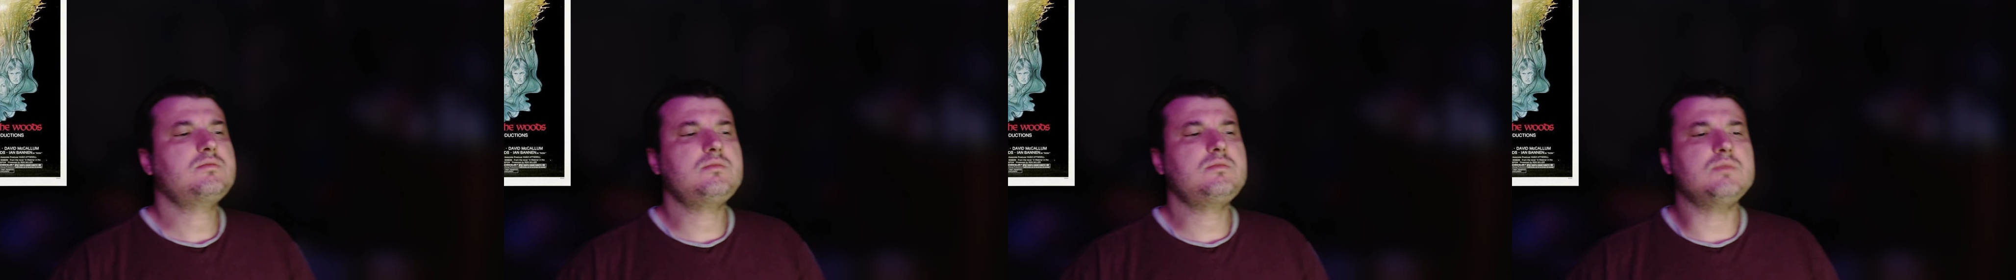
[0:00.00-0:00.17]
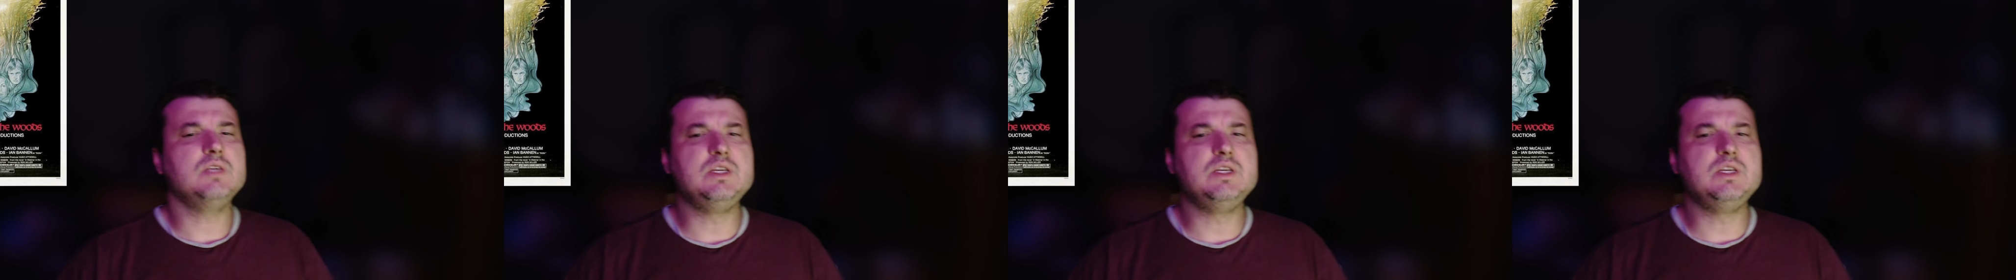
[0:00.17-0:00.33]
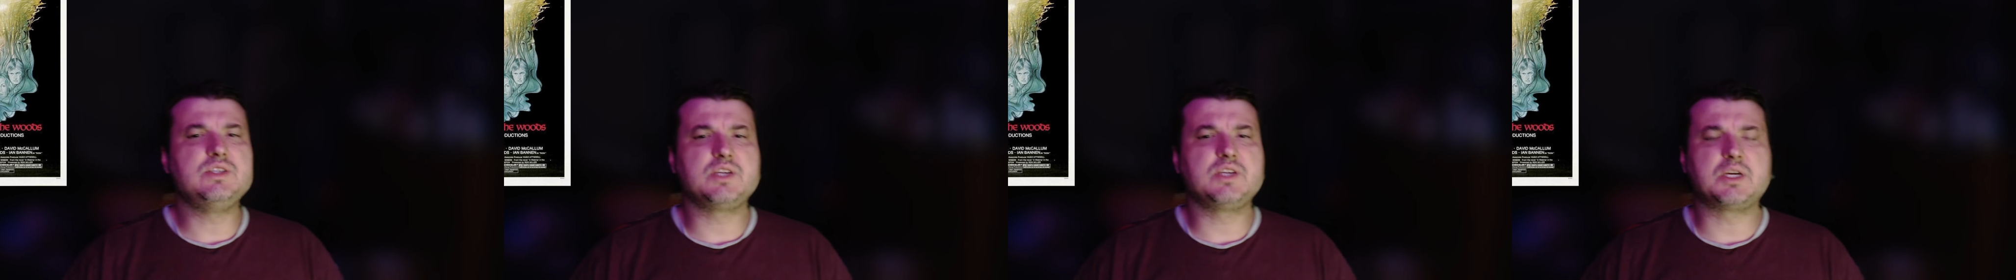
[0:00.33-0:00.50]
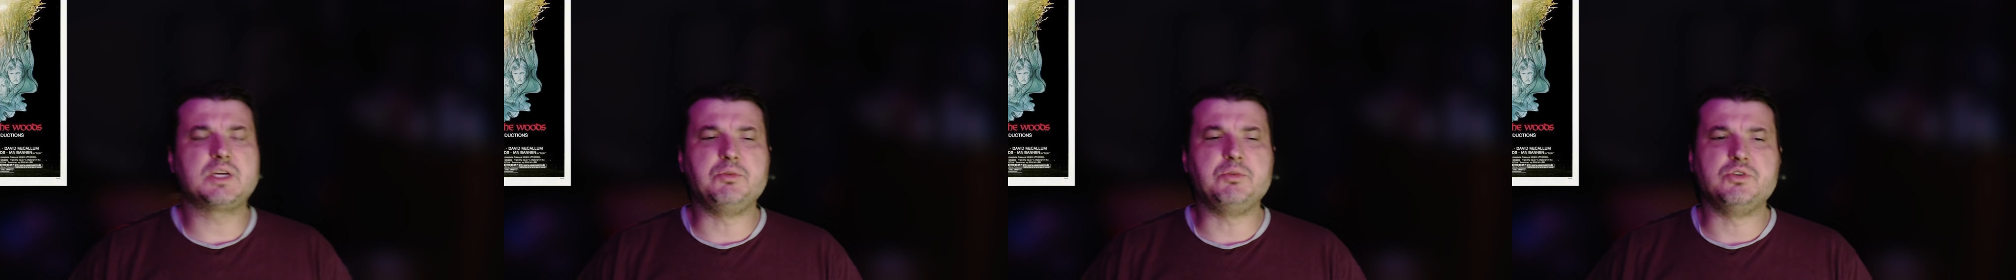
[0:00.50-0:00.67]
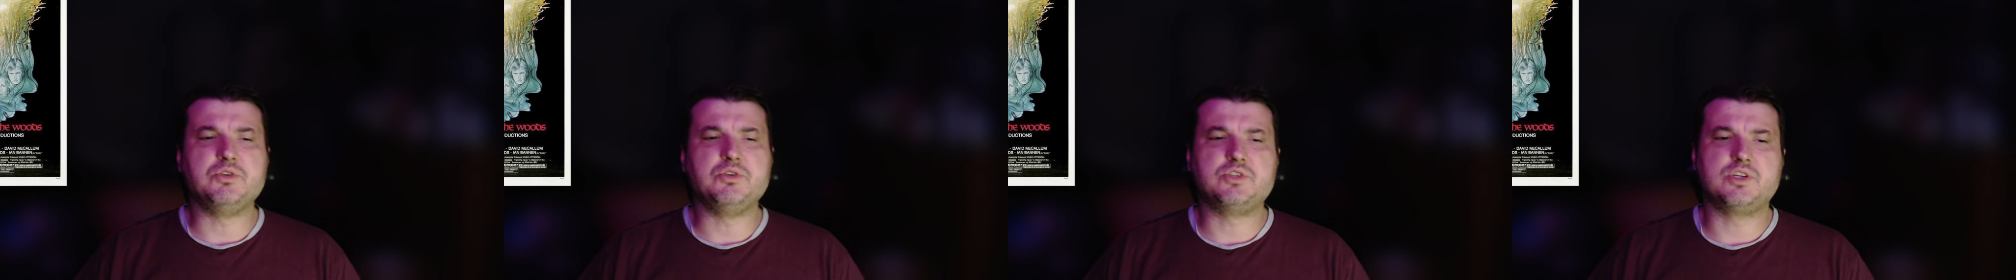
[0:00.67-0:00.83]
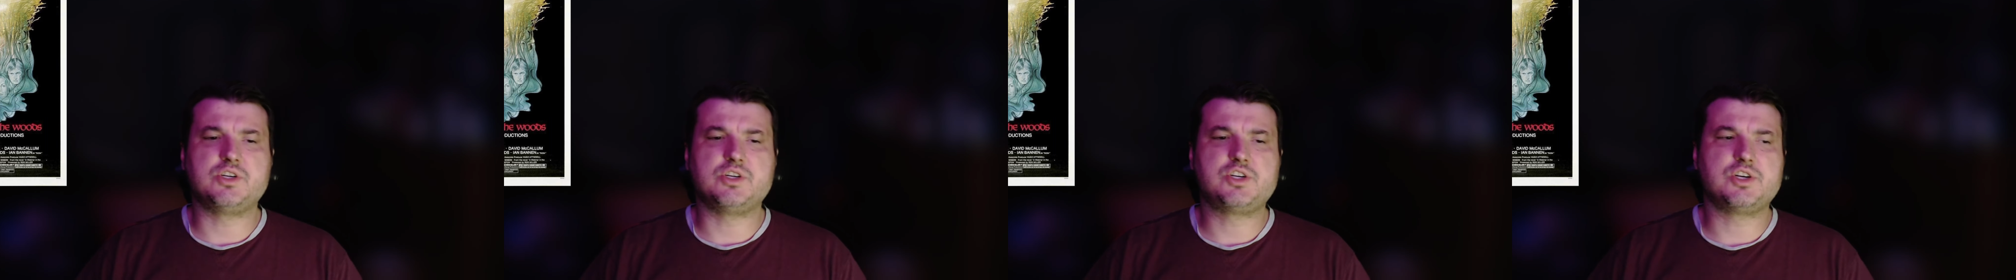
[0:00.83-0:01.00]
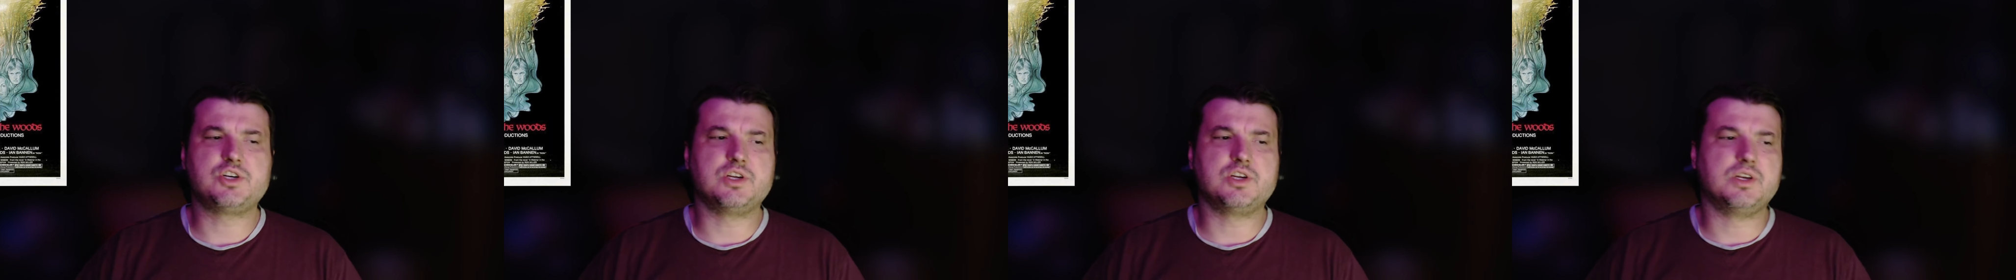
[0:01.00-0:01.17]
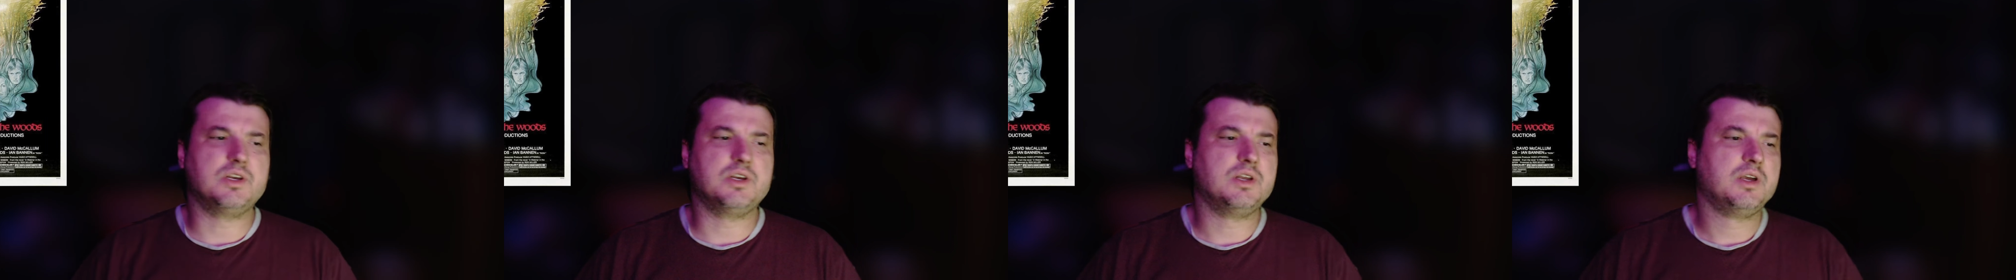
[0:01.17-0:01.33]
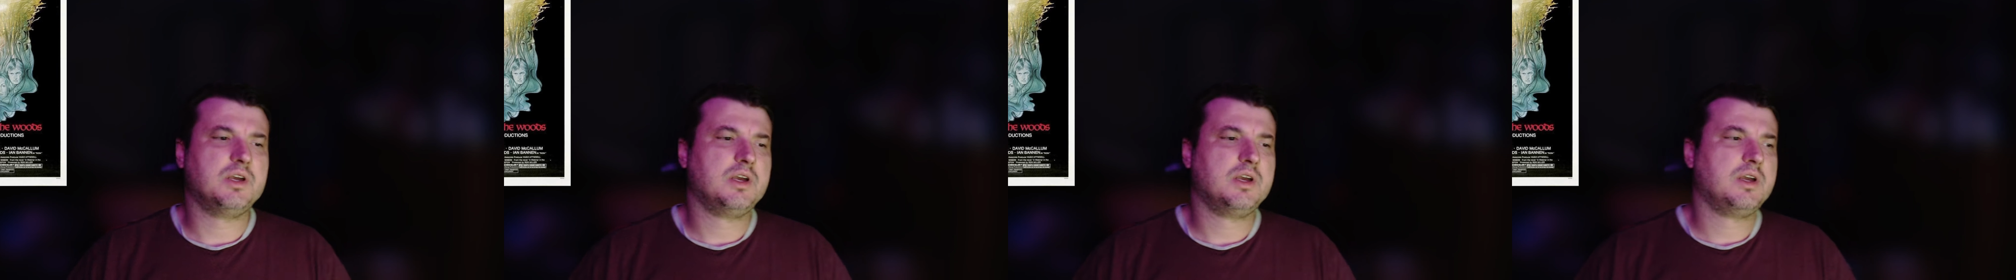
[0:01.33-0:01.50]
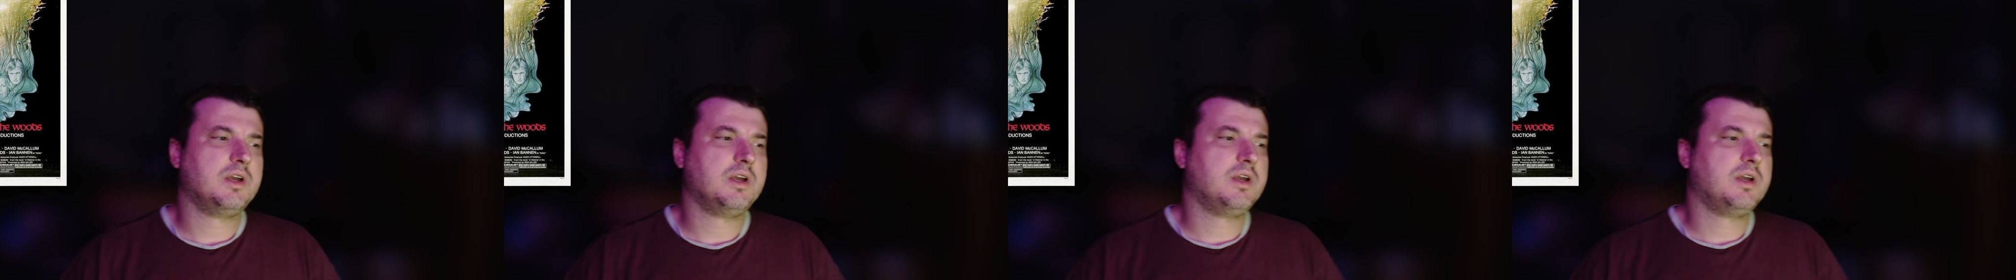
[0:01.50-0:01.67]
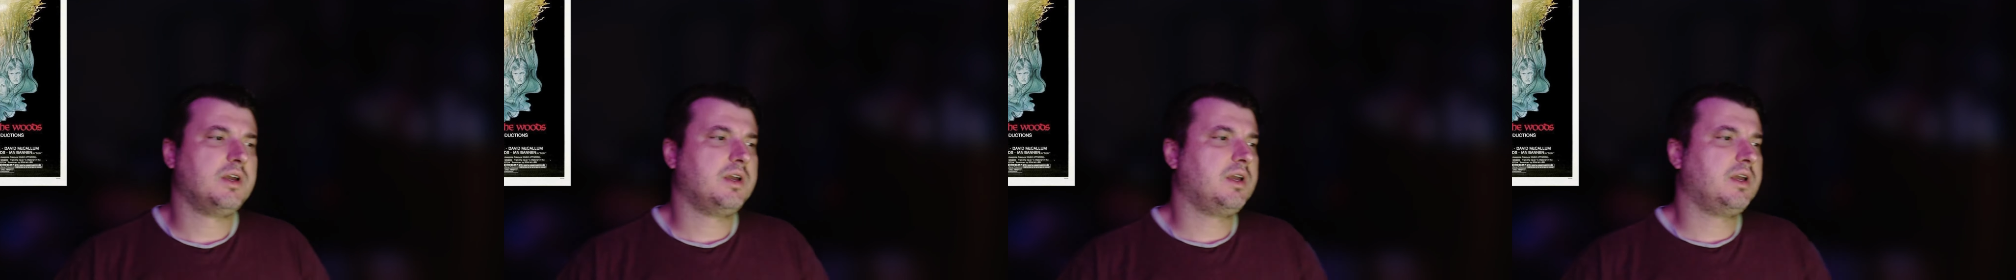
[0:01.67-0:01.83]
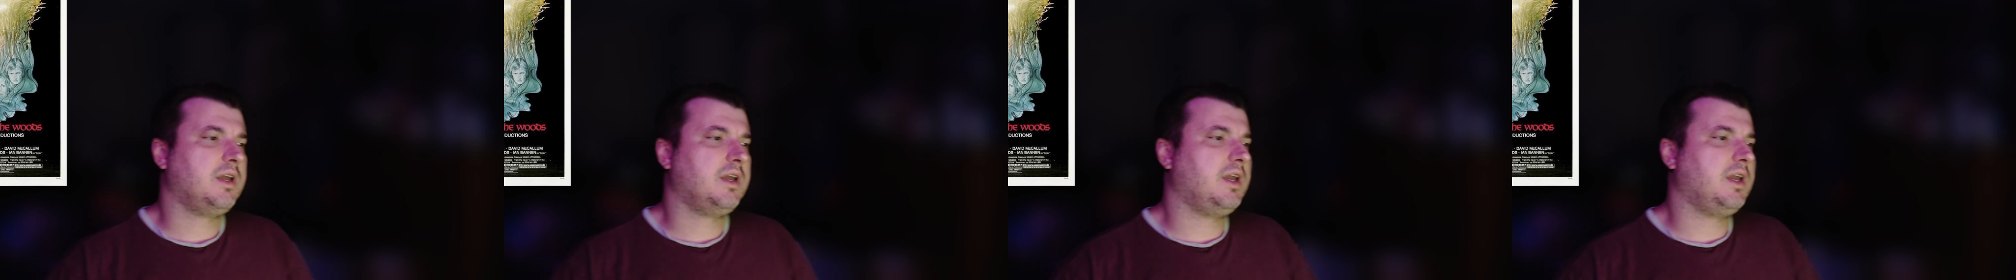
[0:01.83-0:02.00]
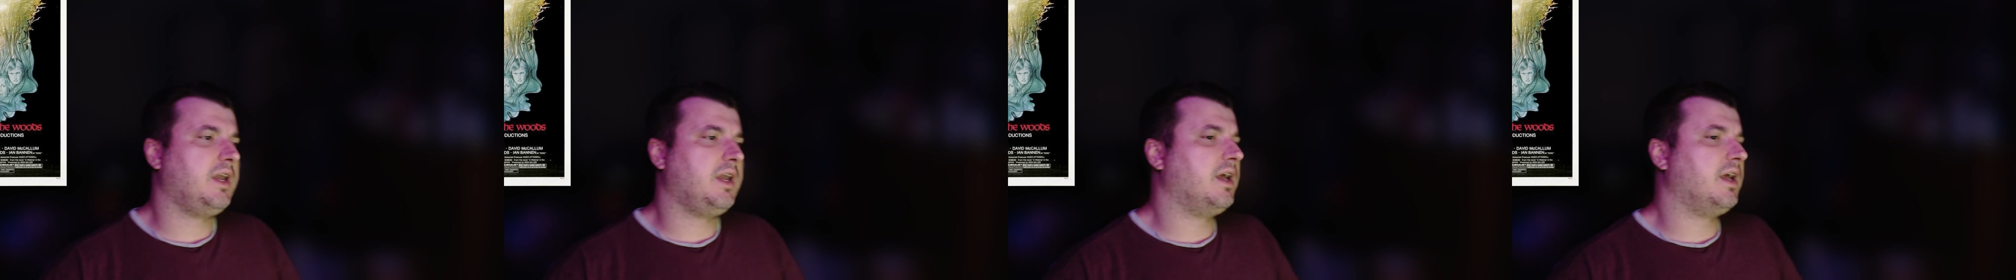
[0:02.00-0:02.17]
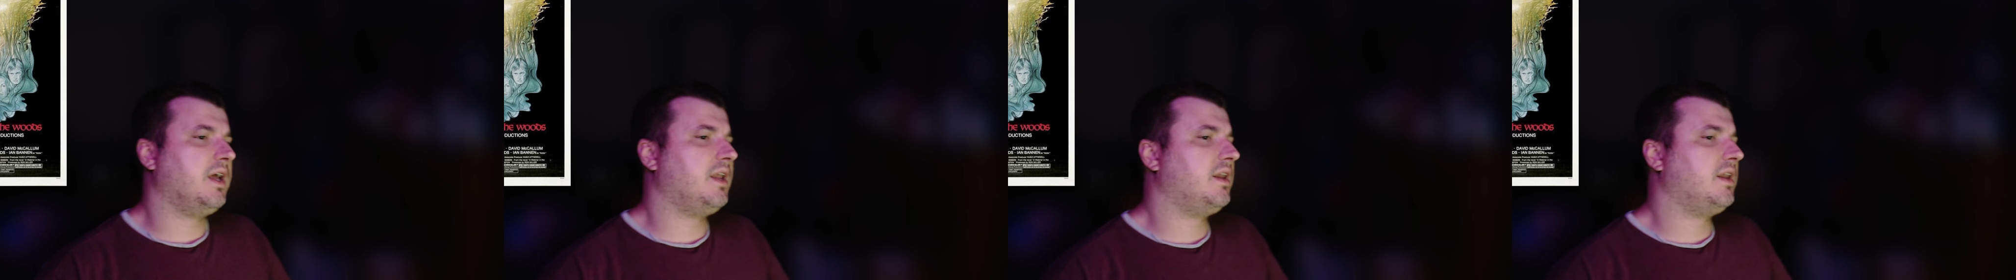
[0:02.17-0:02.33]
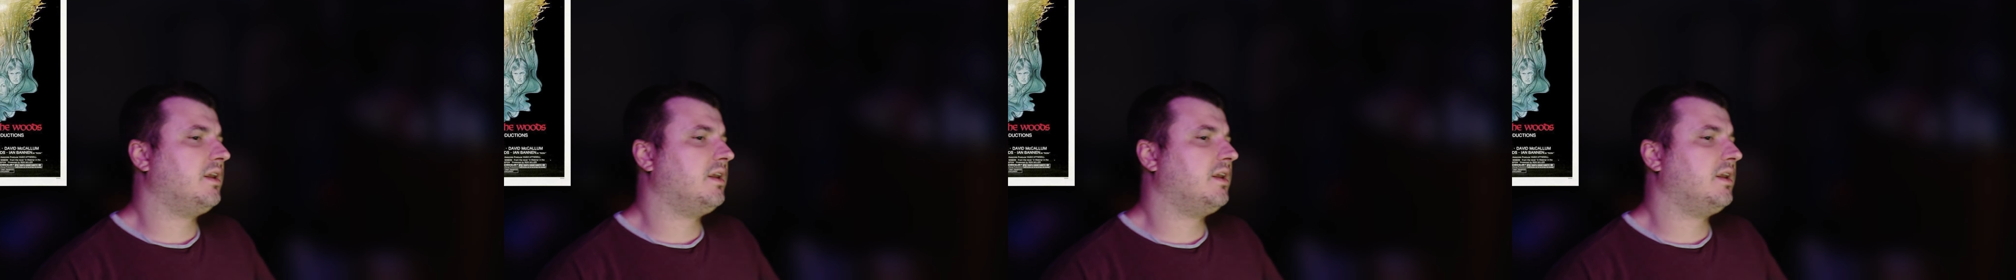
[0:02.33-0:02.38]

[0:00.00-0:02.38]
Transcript: He's like a musician, and